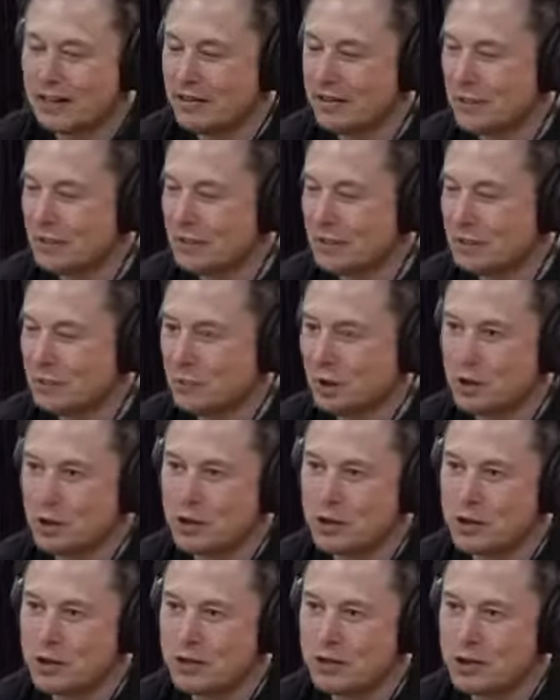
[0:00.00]

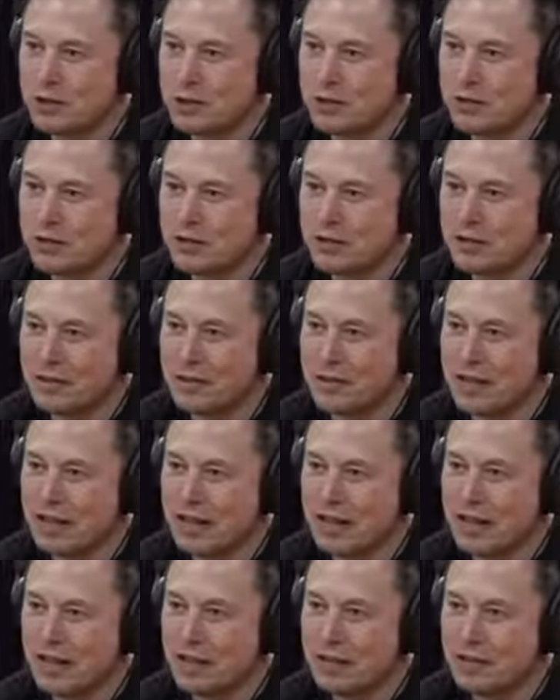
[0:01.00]
smartwatch or something
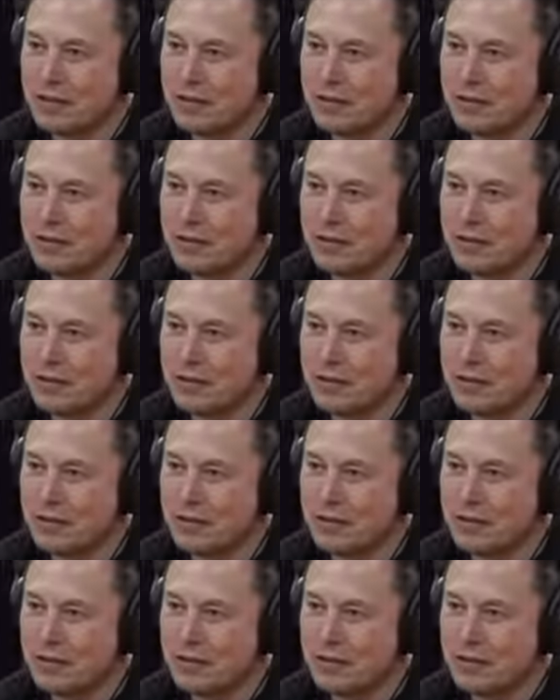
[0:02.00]
like that. Or